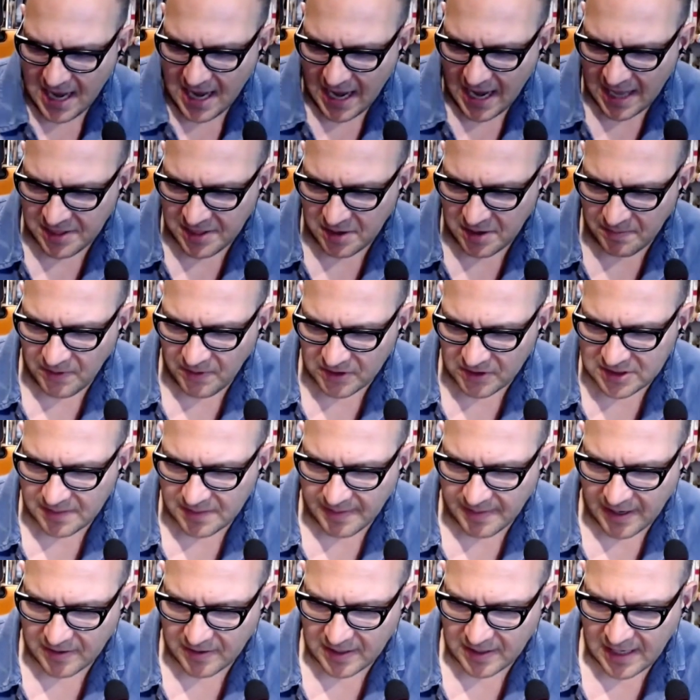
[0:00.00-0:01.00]
And they're books
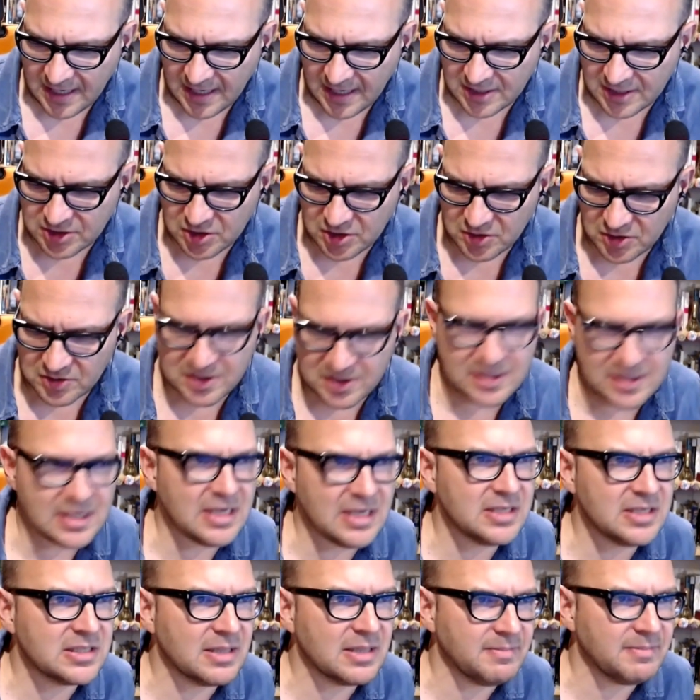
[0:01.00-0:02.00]
about kids who
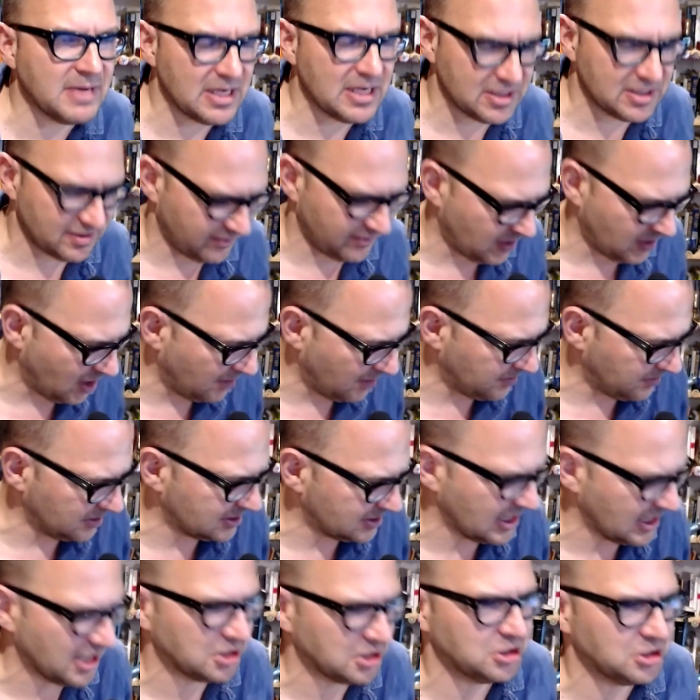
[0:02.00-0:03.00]
seize the means of
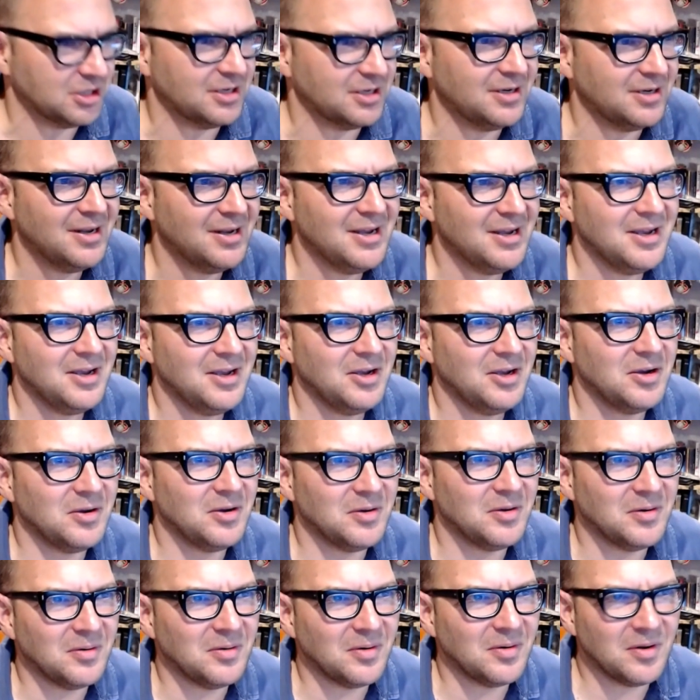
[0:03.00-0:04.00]
computation,
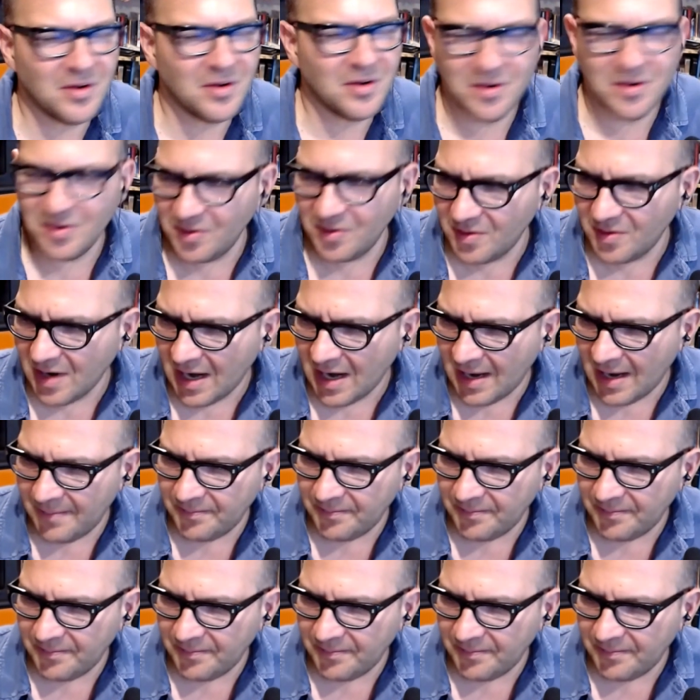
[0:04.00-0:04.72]
who